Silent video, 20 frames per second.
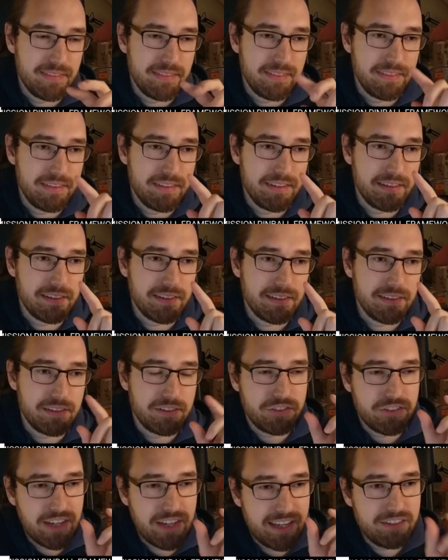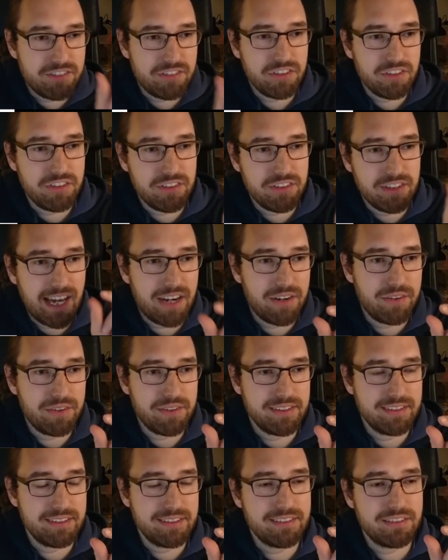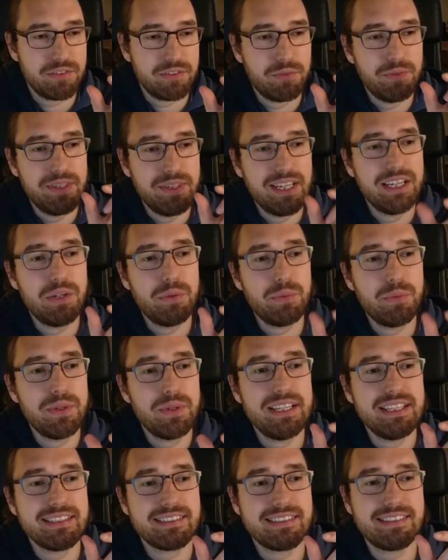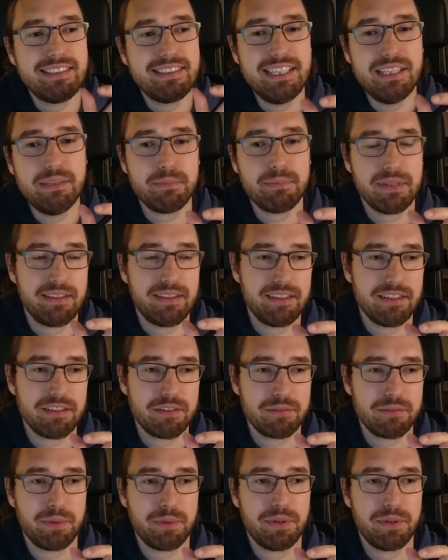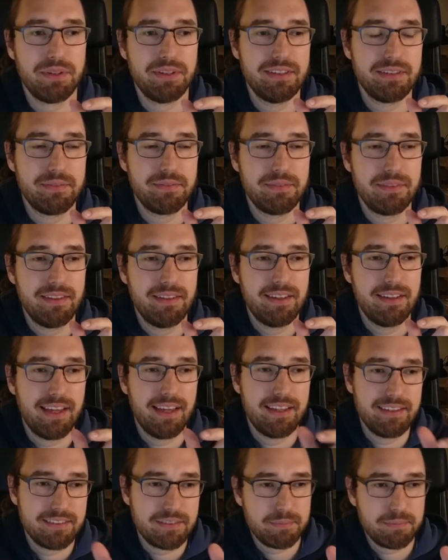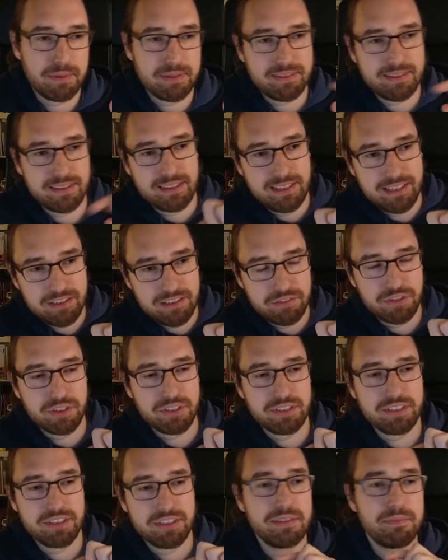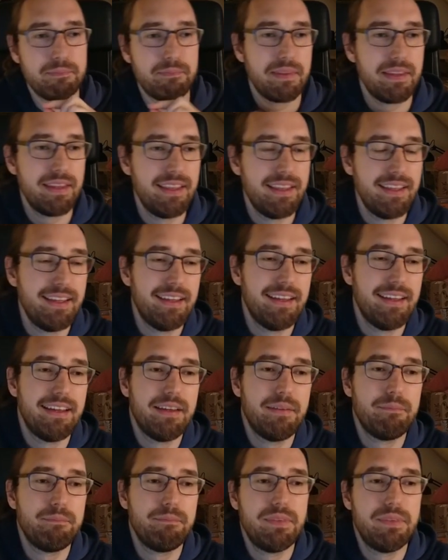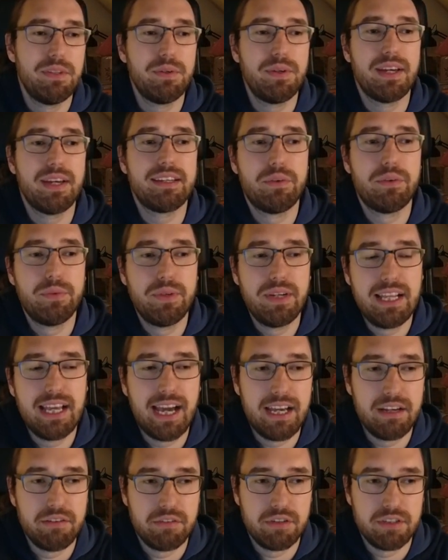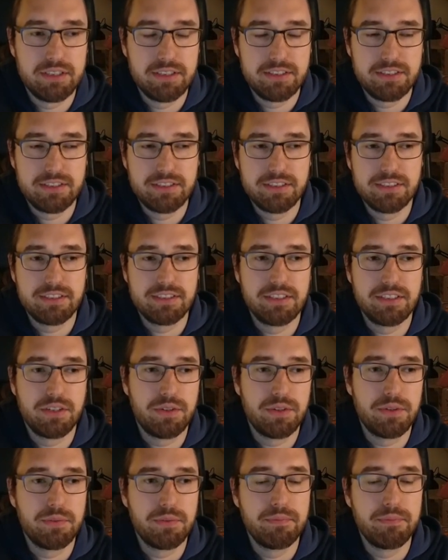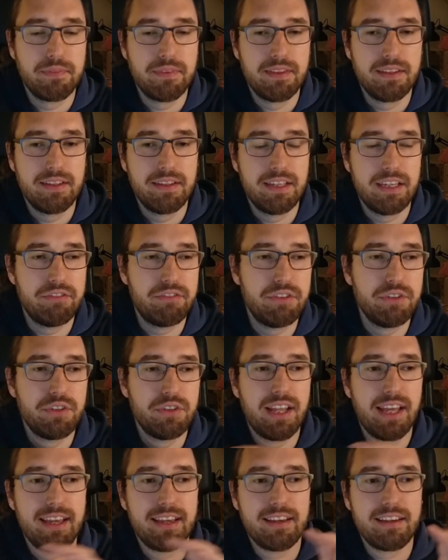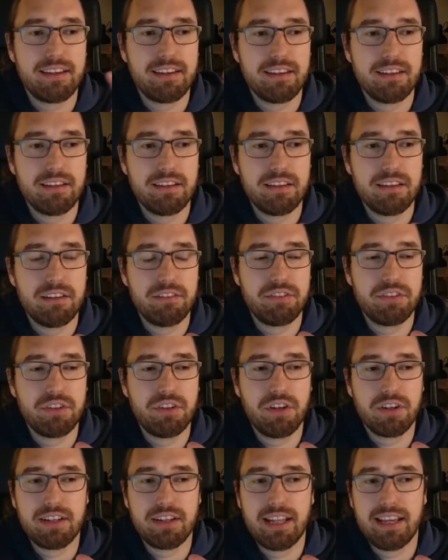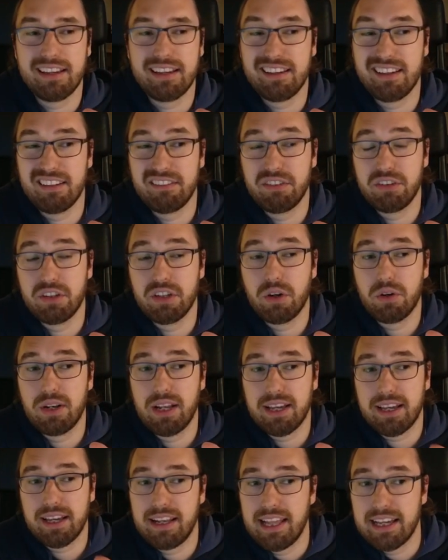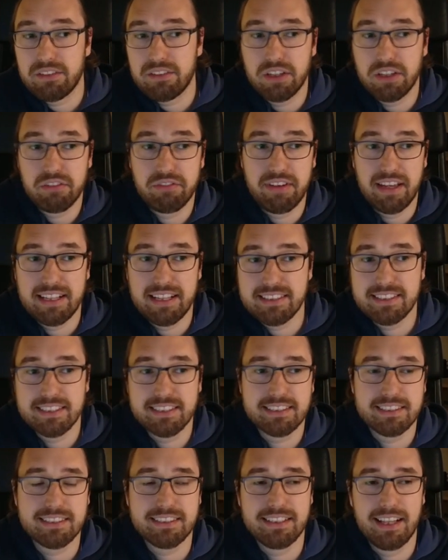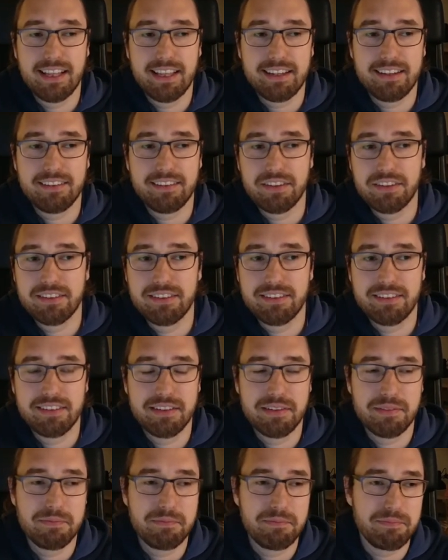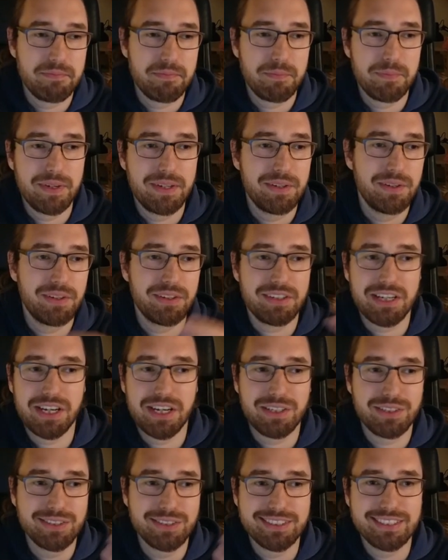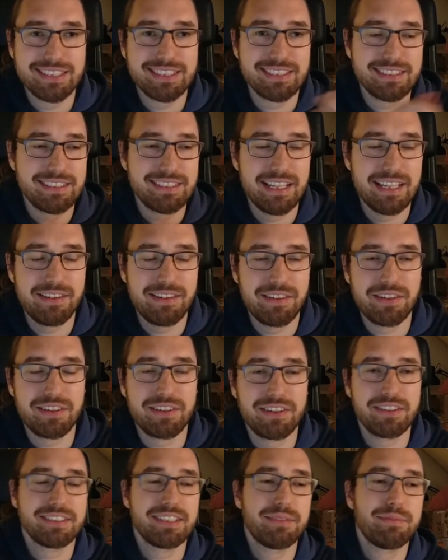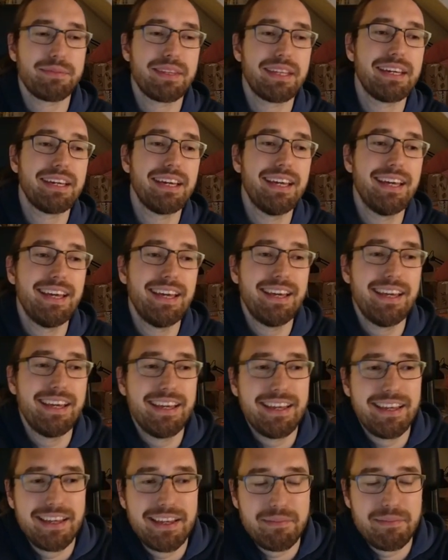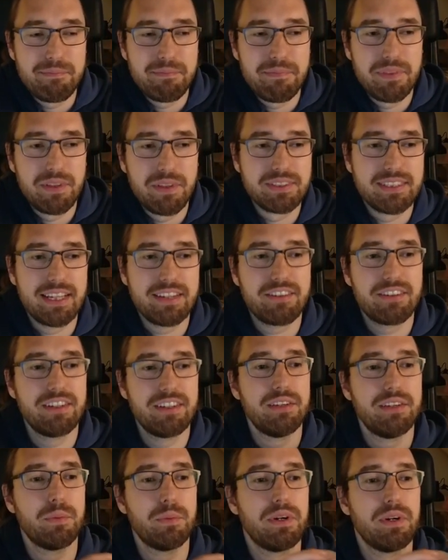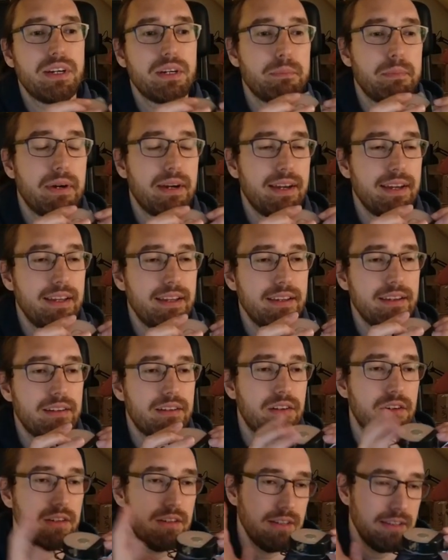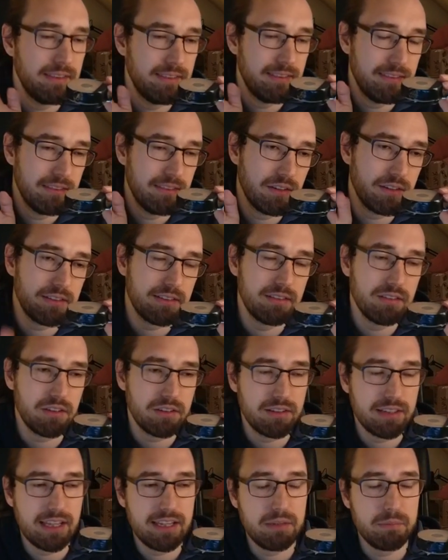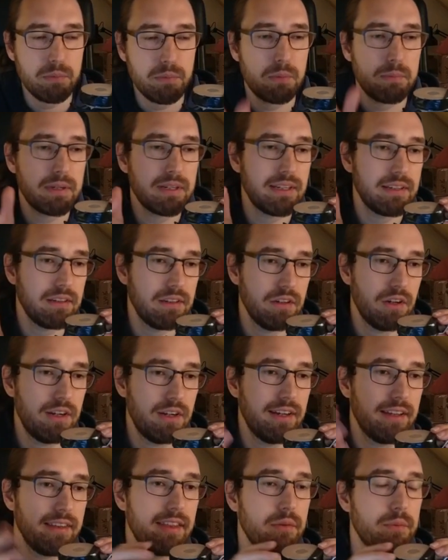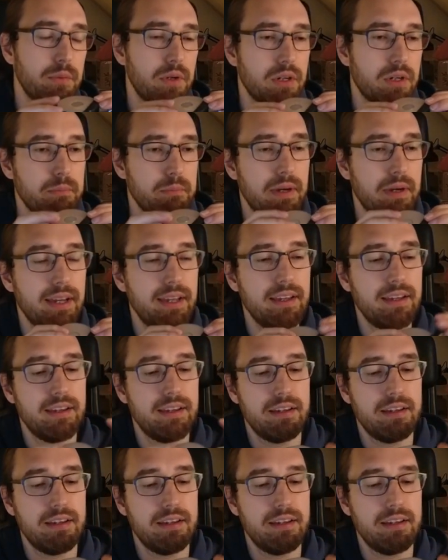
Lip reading: the change in current is really, really steep at this point, and it's basically inverted, you get a really high voltage. So if you know like electric fences, like on where you got cows and or something, those actually work by, or not anymore, but earlier they worked by